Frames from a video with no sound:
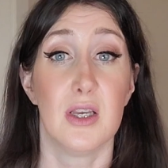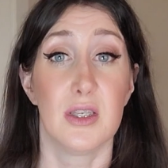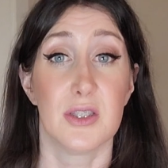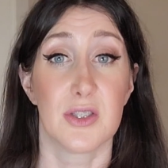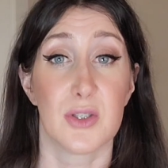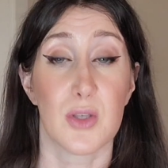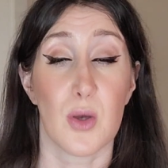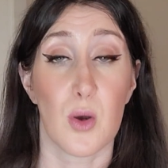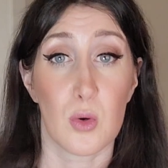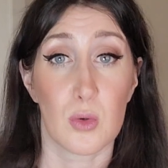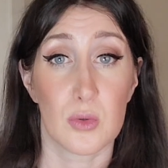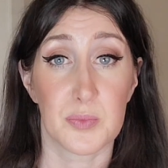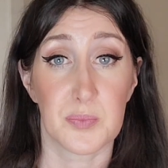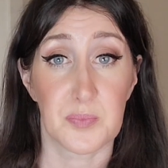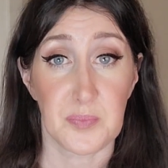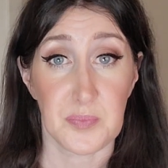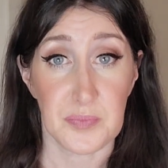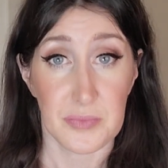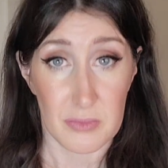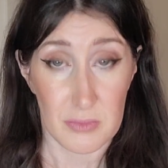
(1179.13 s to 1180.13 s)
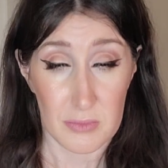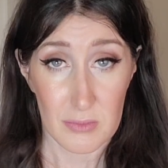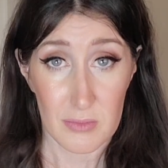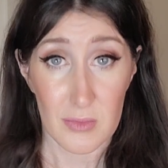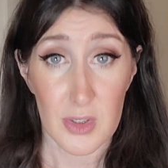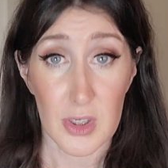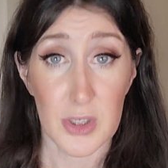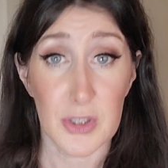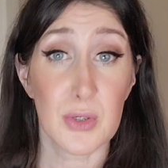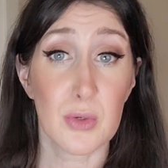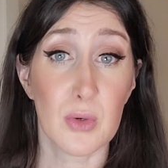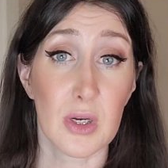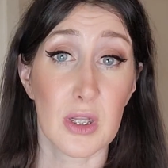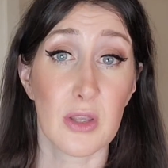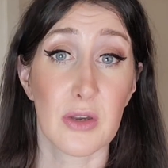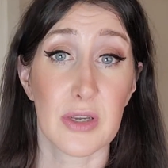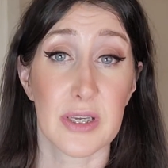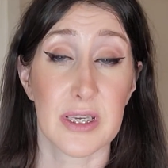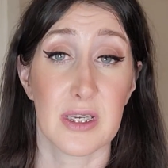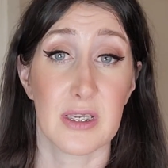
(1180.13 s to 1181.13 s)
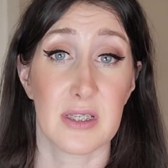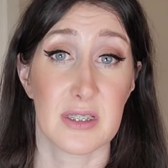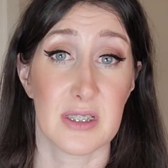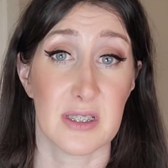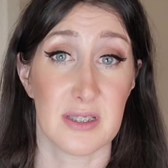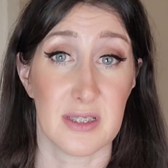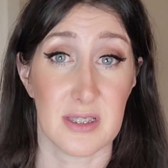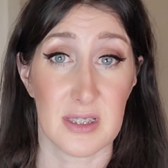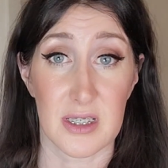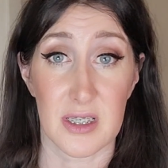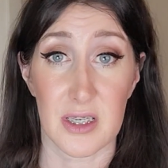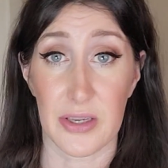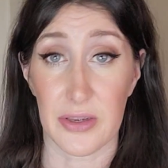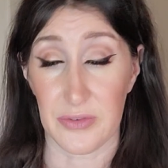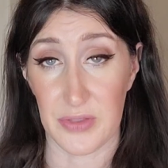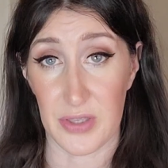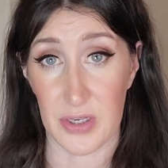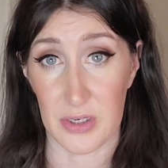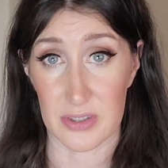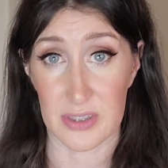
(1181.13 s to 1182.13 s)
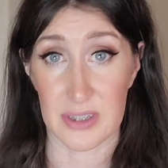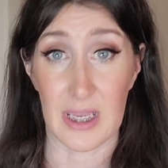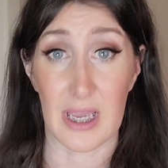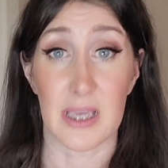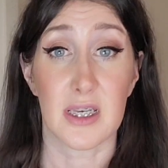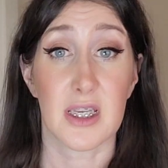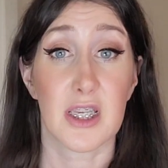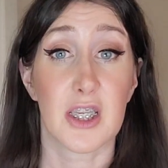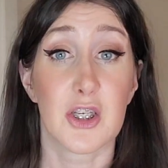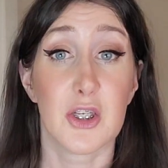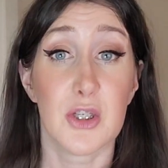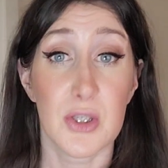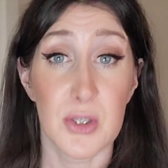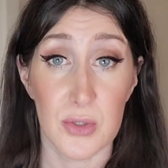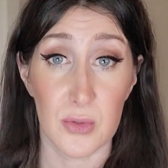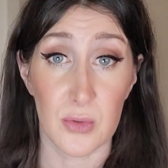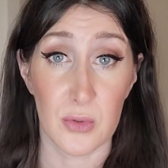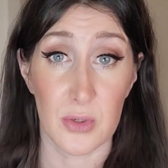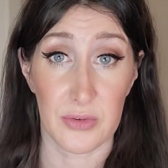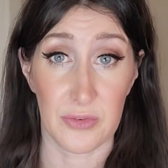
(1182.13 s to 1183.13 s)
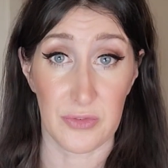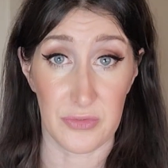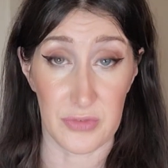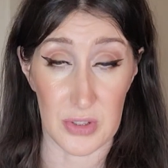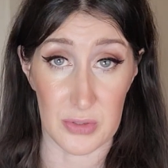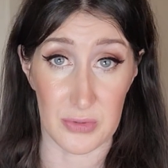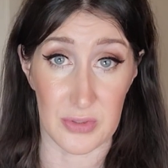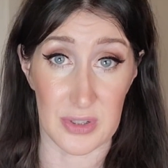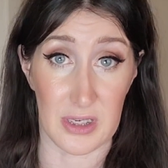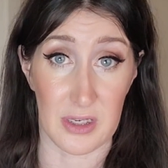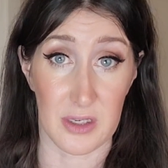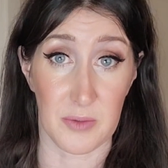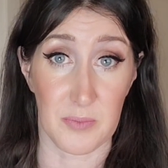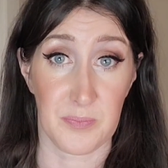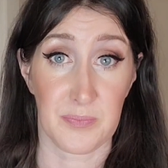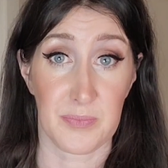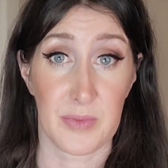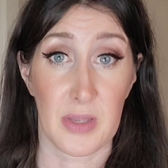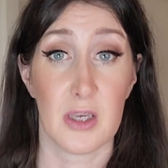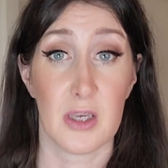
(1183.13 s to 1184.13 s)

So you are looking to see if there is any new fusing.